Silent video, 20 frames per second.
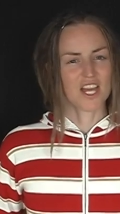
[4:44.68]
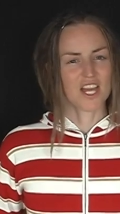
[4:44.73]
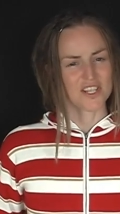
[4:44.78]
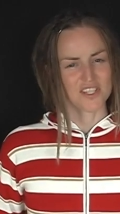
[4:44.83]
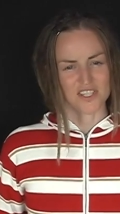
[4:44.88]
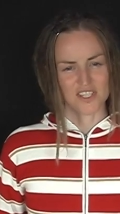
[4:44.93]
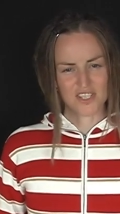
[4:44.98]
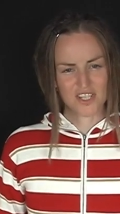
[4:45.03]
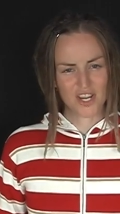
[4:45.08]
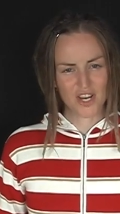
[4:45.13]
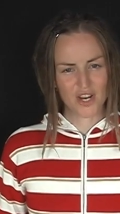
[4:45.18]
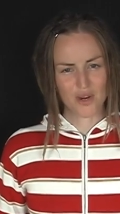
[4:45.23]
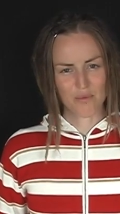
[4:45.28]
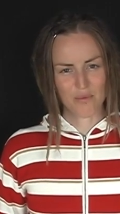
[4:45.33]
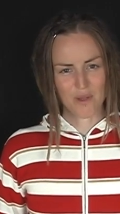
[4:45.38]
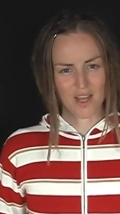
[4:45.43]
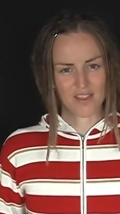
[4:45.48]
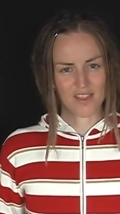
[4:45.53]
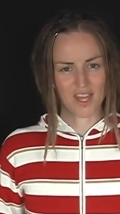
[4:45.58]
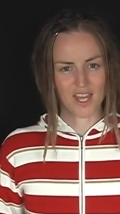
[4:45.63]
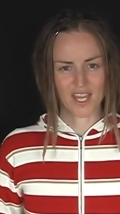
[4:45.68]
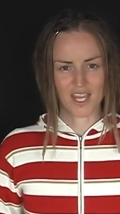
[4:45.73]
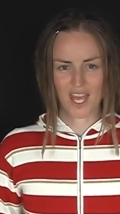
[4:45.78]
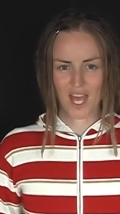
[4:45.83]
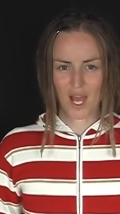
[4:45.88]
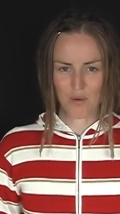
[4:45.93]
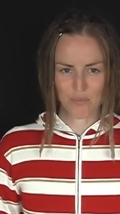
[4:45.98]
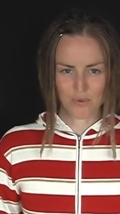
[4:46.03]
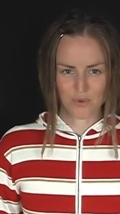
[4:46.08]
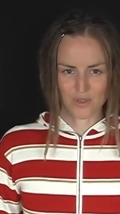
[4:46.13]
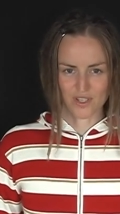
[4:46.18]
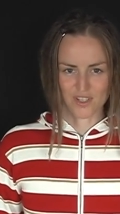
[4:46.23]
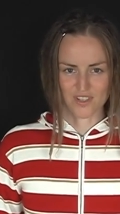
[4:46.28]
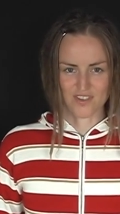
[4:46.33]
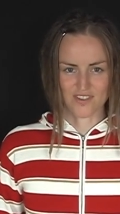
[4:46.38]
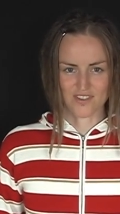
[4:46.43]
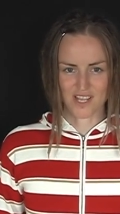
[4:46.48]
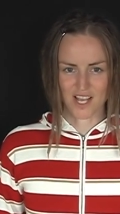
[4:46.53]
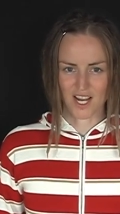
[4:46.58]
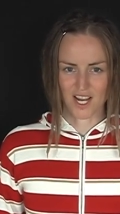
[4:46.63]
Did you hear about that couple in New
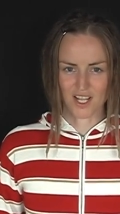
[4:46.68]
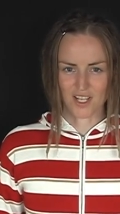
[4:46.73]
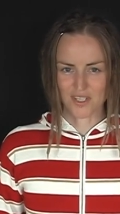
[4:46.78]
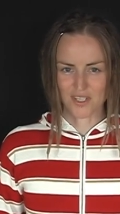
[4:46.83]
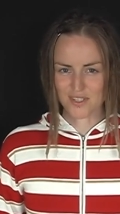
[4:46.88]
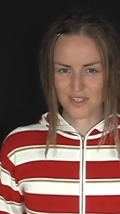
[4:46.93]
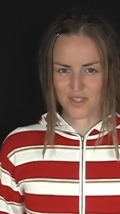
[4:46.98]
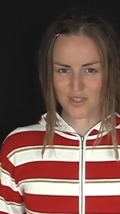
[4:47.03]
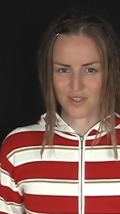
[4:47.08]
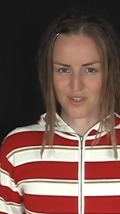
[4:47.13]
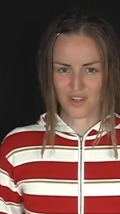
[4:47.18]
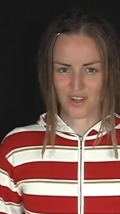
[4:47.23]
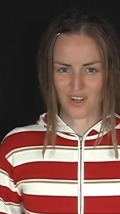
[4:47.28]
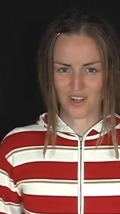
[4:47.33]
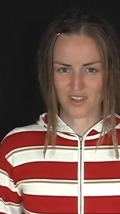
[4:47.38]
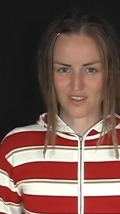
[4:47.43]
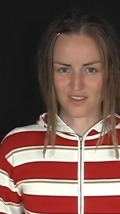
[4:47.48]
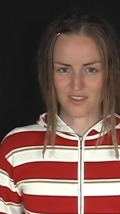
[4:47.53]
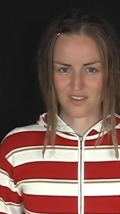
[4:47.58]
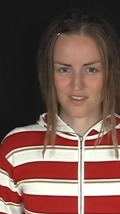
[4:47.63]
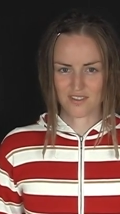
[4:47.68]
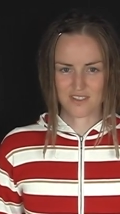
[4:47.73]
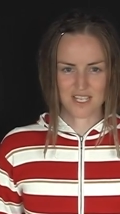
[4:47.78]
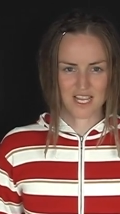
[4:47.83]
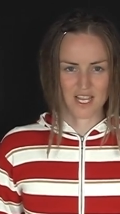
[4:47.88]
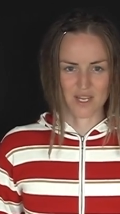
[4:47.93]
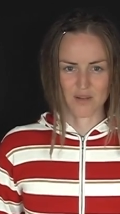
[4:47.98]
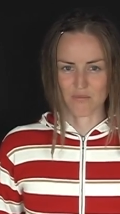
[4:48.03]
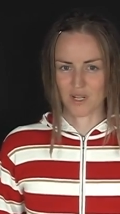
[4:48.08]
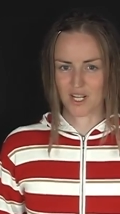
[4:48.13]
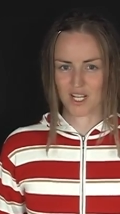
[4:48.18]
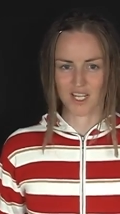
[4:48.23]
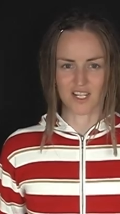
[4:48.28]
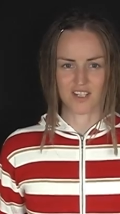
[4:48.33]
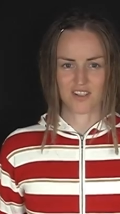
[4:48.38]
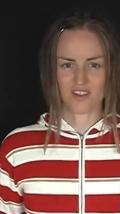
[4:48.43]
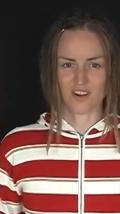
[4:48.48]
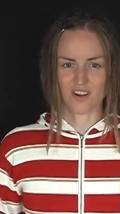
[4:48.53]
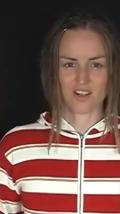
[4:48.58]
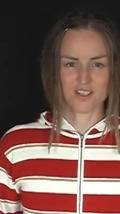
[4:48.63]
Zealand who got $10 million
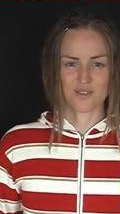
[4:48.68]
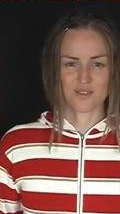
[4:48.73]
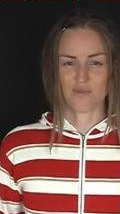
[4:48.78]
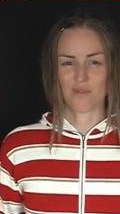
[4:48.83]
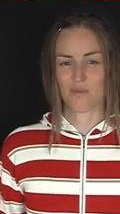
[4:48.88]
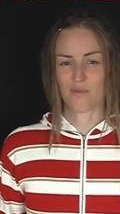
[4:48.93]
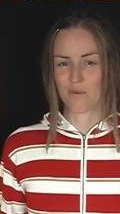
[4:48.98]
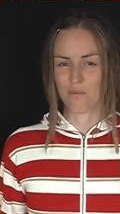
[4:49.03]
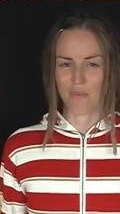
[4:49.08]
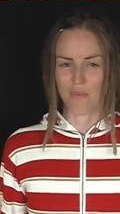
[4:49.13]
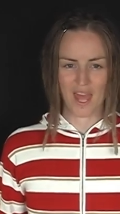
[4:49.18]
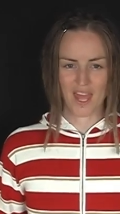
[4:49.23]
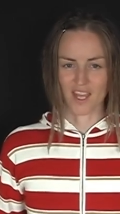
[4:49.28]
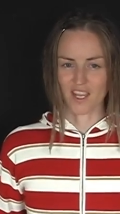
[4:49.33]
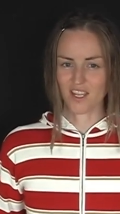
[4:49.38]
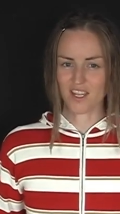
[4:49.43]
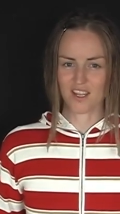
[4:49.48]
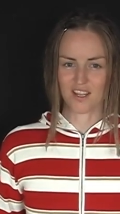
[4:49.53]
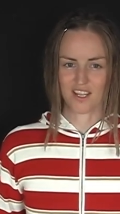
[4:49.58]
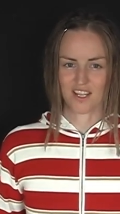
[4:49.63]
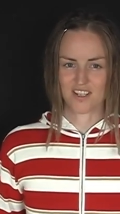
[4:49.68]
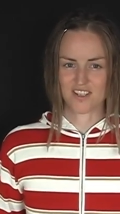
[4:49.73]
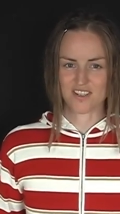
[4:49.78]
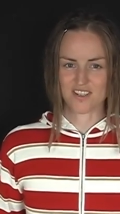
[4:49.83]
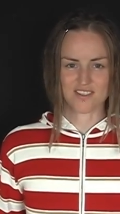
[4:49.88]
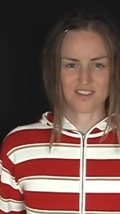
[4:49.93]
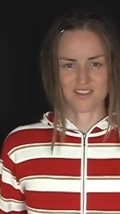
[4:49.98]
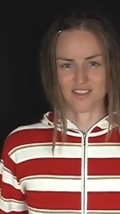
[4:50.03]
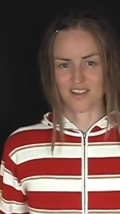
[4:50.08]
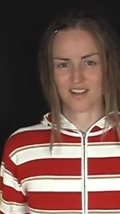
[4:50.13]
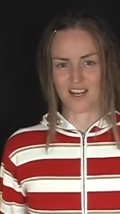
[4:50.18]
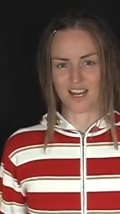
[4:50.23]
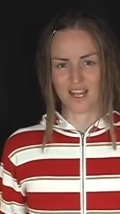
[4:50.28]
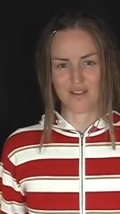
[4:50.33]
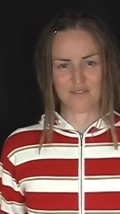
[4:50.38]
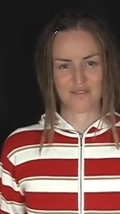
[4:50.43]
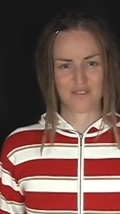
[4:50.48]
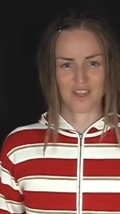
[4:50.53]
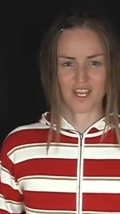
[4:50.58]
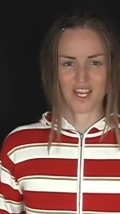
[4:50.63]
from the bank and then just
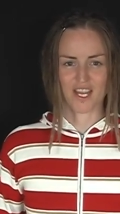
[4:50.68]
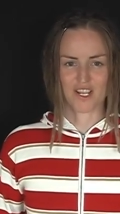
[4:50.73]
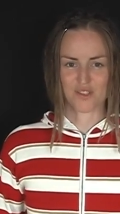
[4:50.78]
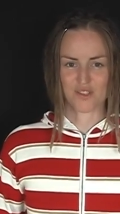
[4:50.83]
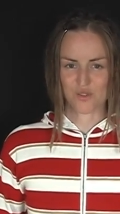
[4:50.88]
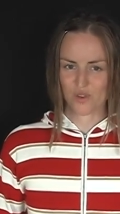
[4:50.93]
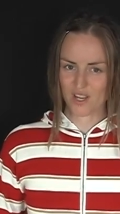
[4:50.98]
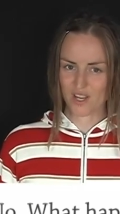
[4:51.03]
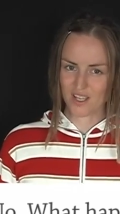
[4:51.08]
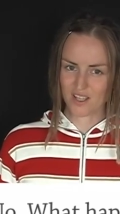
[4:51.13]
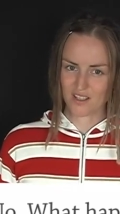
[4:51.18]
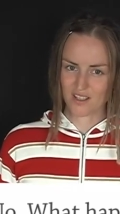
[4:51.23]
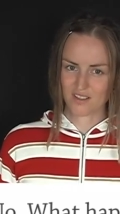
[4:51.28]
left the country?